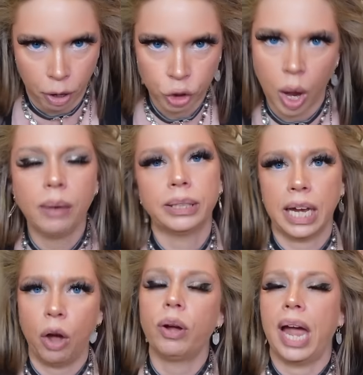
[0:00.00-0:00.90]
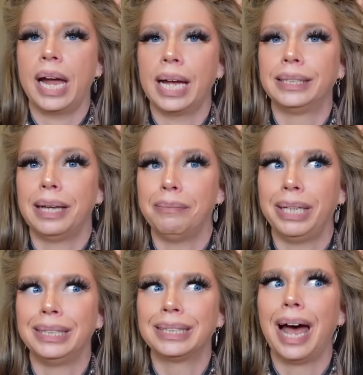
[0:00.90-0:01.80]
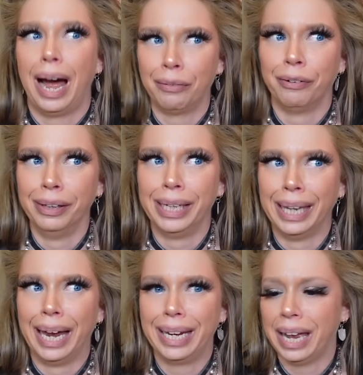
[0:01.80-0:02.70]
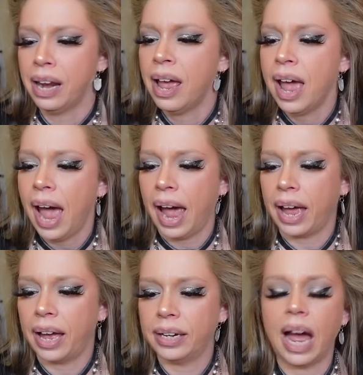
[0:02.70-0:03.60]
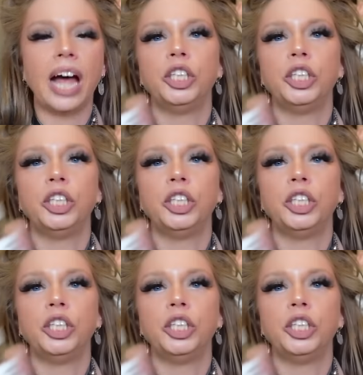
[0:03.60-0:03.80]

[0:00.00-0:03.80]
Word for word: So I was like, okay, I guess that means I really like it and I